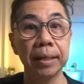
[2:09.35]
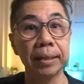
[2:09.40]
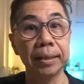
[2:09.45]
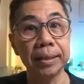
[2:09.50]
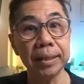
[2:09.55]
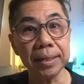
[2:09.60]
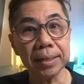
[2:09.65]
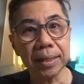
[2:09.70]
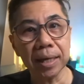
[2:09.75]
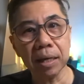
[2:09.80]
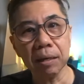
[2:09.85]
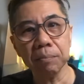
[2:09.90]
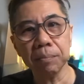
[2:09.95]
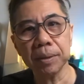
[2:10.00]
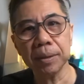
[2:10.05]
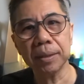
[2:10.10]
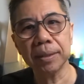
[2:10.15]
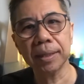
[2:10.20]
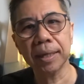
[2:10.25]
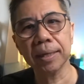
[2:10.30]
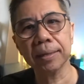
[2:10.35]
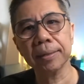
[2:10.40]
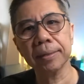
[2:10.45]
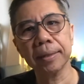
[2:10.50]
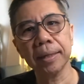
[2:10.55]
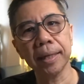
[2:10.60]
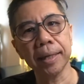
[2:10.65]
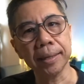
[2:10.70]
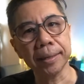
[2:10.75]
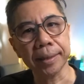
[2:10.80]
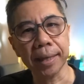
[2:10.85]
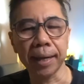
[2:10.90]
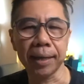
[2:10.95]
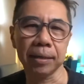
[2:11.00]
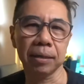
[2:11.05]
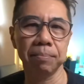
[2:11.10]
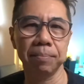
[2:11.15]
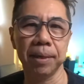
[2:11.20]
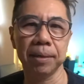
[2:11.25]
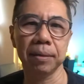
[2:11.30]
This can be just a
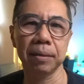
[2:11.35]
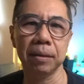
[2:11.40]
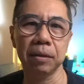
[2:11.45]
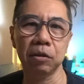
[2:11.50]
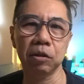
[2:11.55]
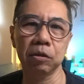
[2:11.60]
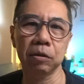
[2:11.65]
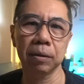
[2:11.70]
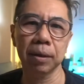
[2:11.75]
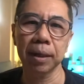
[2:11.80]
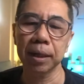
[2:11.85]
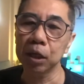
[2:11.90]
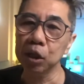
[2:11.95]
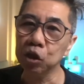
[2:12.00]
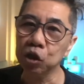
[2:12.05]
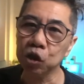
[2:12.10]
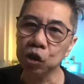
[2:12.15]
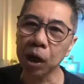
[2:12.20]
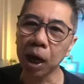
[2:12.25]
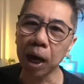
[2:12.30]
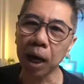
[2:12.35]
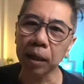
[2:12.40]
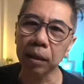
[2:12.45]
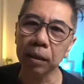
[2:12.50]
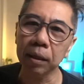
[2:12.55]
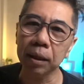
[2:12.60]
text message, chart,